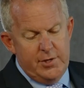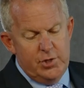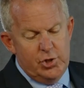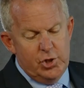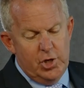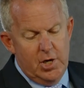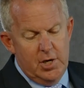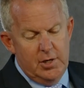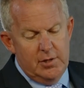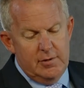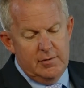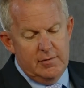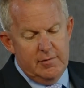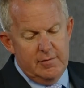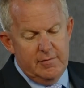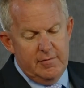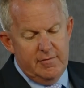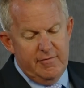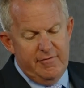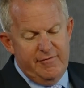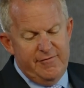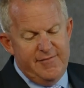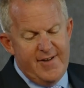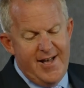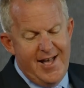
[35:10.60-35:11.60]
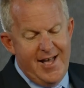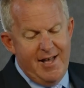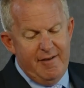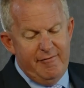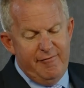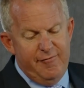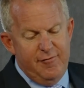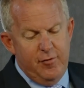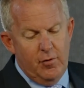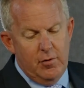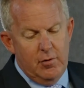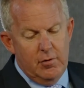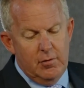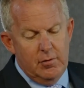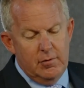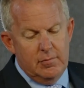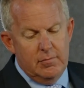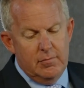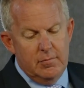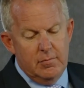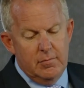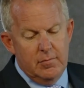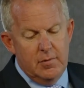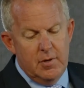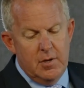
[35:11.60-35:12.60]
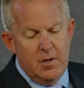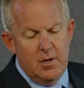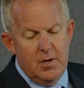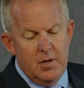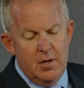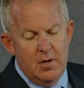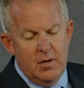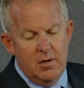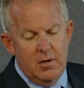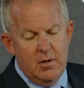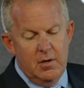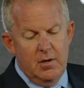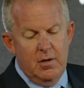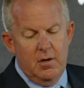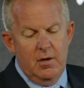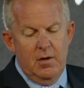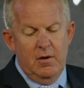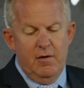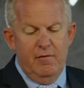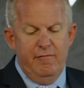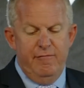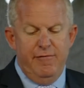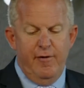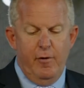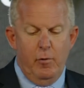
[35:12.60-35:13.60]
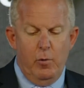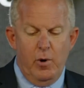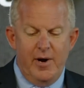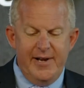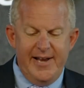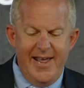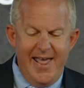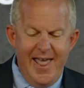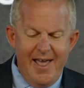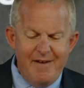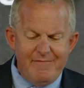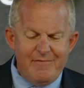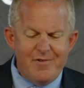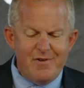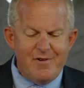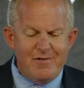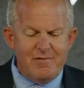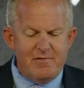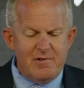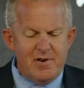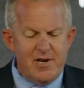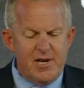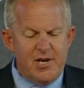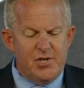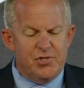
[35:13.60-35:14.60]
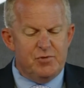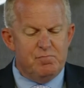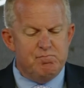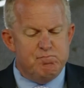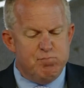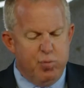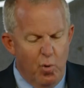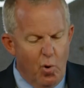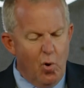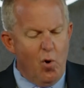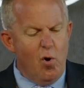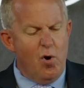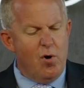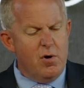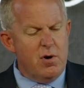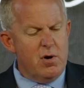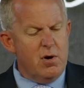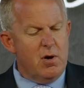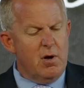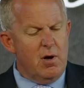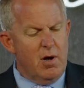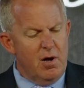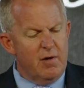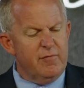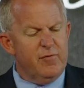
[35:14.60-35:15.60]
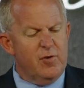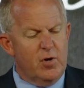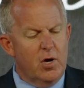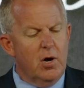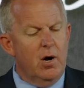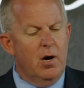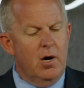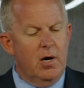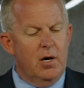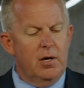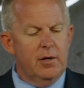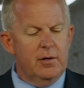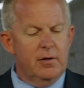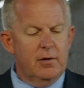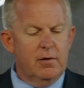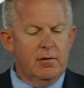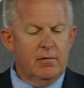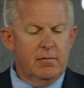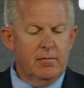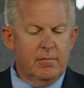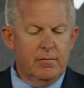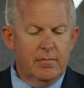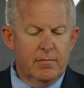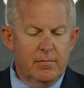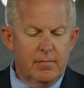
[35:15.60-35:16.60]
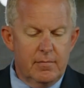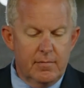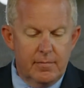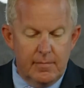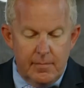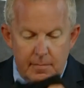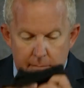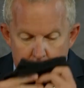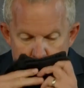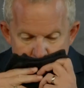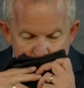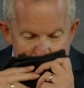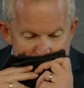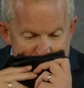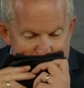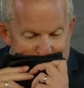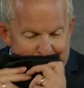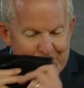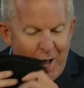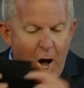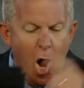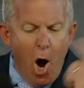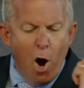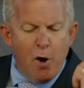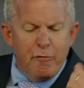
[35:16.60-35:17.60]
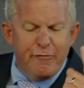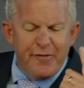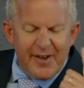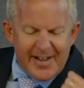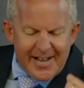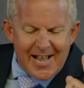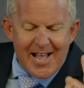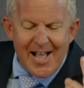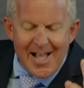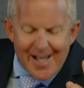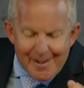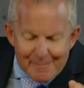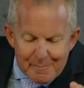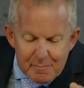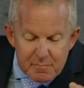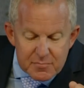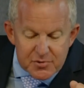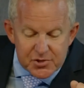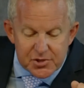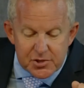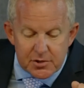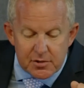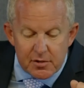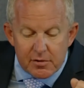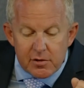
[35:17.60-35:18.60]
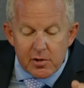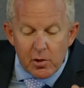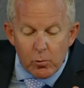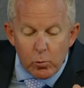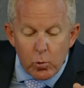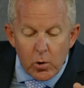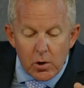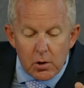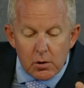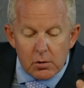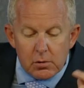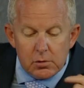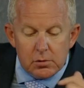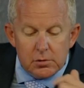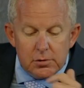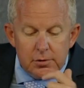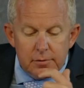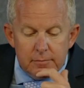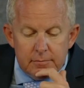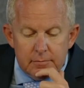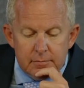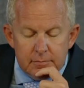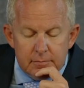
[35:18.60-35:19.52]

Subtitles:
John 5:4. For whatever is born of God overcomes the world.